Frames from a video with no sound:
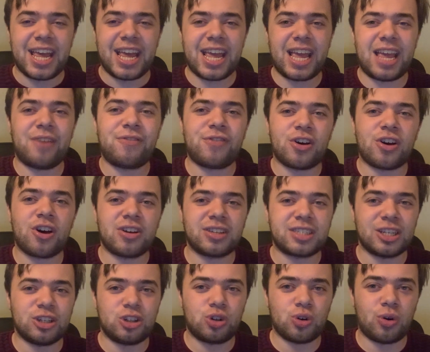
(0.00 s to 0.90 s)
If you
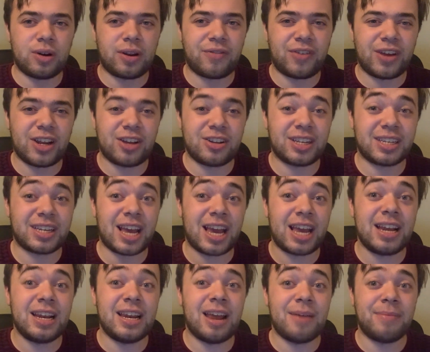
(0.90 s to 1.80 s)
guys enjoyed the video
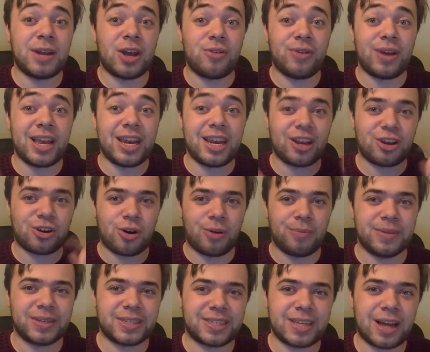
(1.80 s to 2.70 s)
today, let me know in the
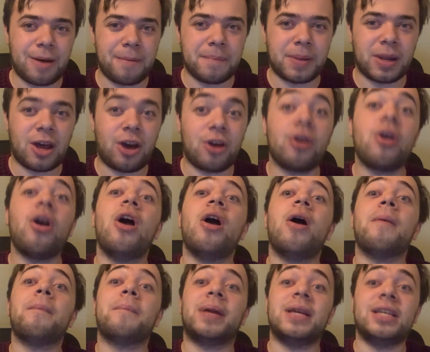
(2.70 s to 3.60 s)
comments down below.
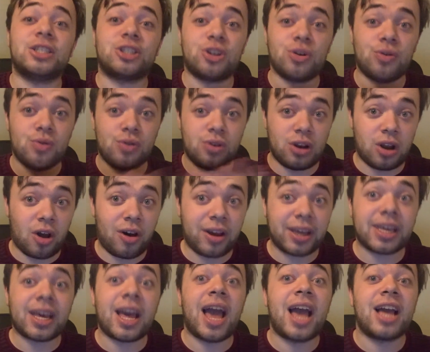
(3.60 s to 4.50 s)
Please do
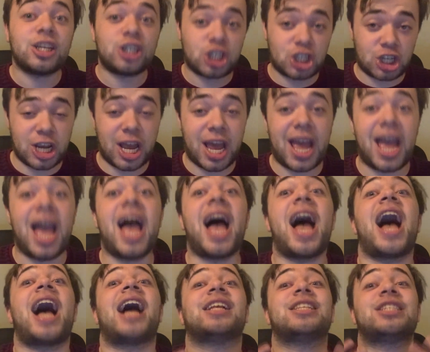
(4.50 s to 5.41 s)
like, share
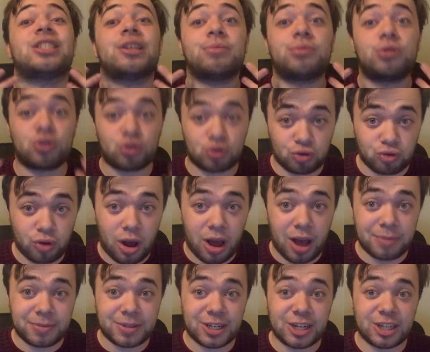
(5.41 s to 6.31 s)
and
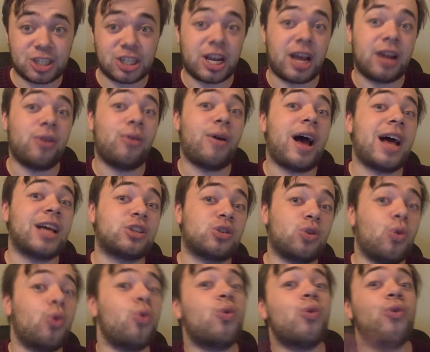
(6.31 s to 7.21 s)
subscribe to the channel, as
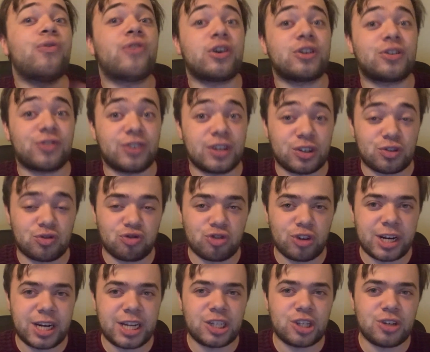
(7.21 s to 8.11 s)
all those things
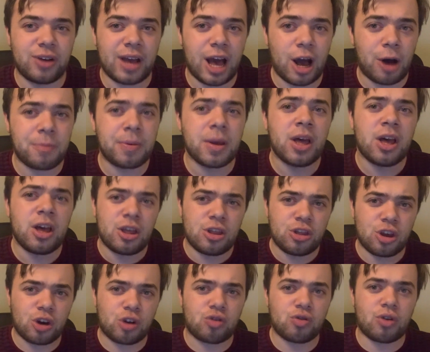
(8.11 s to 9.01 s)
really do help
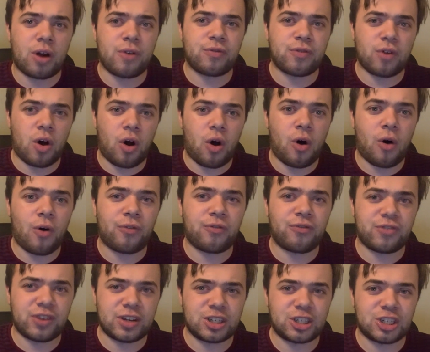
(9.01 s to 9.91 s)
the growth
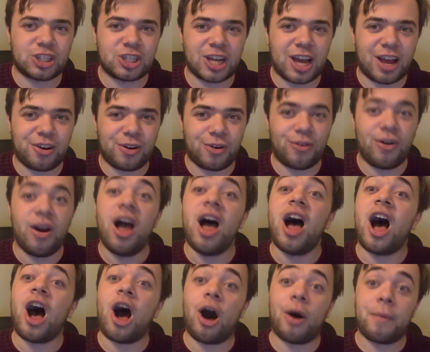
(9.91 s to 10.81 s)
of this channel.
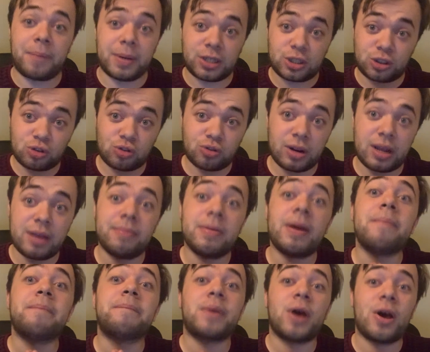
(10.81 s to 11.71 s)
I'll be
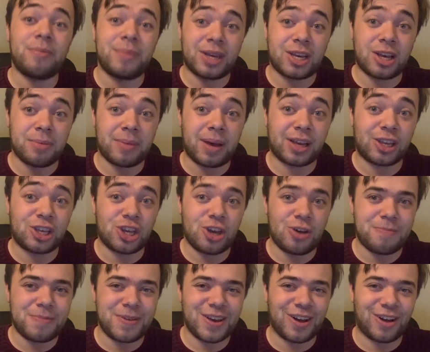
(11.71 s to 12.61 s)
streaming Birmingham and
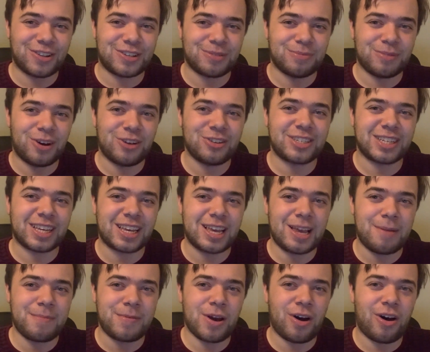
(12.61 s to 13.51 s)
QPR tomorrow, so
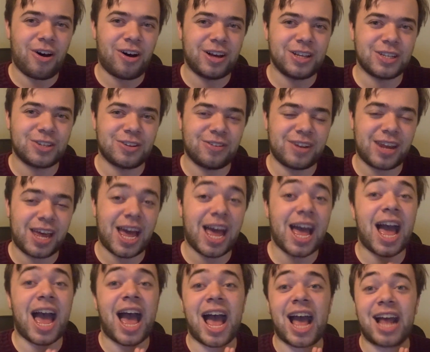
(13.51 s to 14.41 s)
keep your eyes on
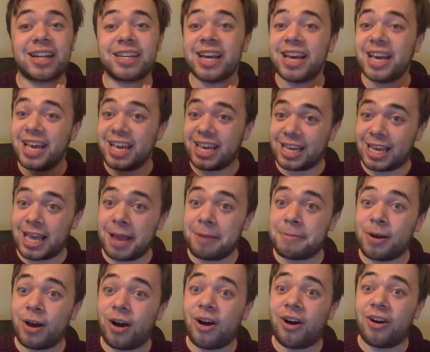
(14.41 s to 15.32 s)
that and
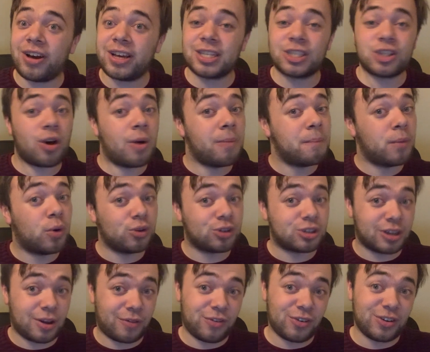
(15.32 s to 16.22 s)
keep your eyes on more
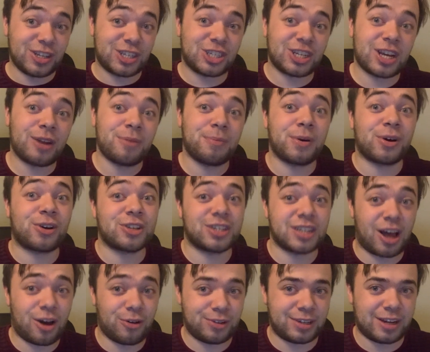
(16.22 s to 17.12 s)
stuff on this channel, because
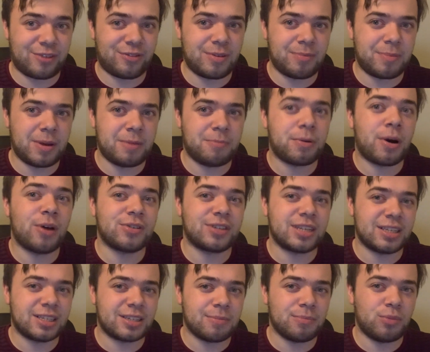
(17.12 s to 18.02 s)
I'll definitely be
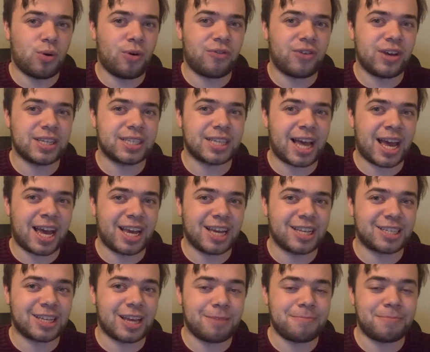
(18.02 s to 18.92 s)
posting some more things
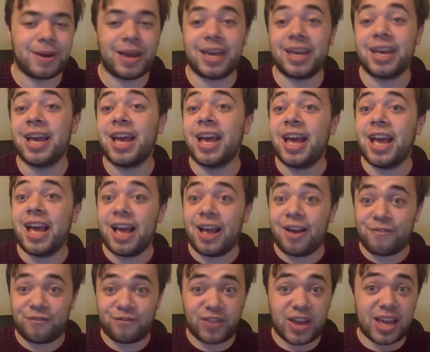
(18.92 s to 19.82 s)
ASAP.
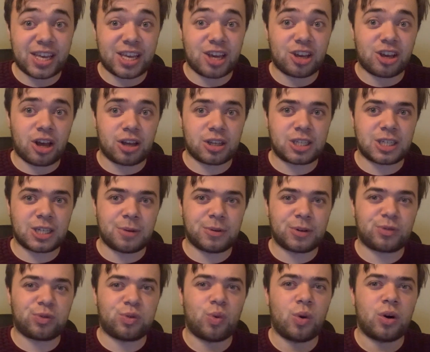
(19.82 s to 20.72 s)
Thank you guys so
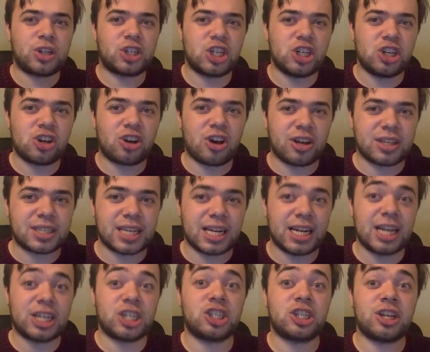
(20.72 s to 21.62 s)
much for watching. You guys are
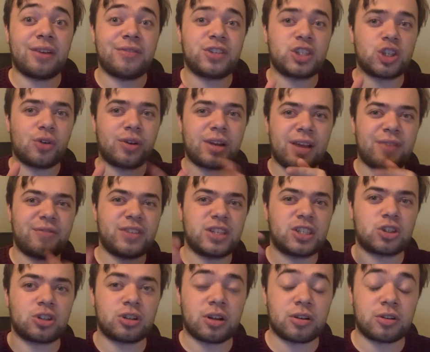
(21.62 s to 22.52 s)
legendary for signing up
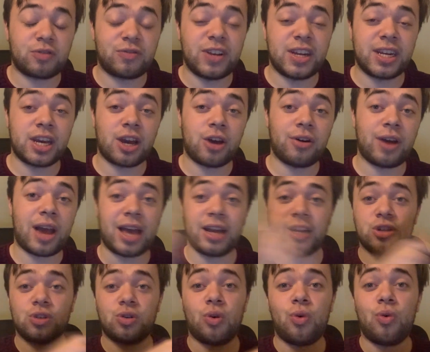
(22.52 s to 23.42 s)
this video, and
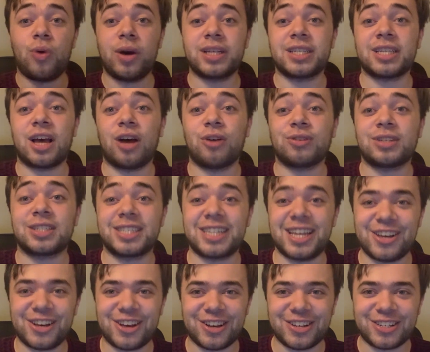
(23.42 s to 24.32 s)
as always, I'll
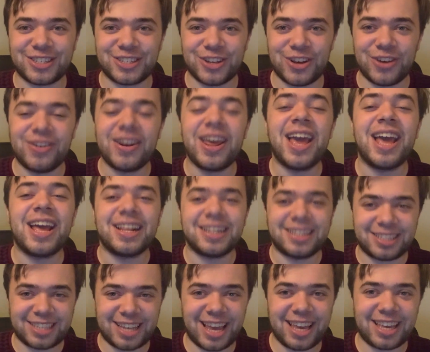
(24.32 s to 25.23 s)
see you guys soon.
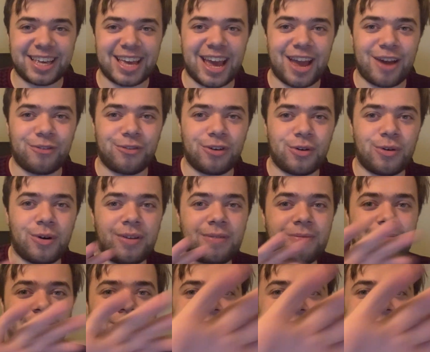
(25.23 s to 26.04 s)
Take care, everyone.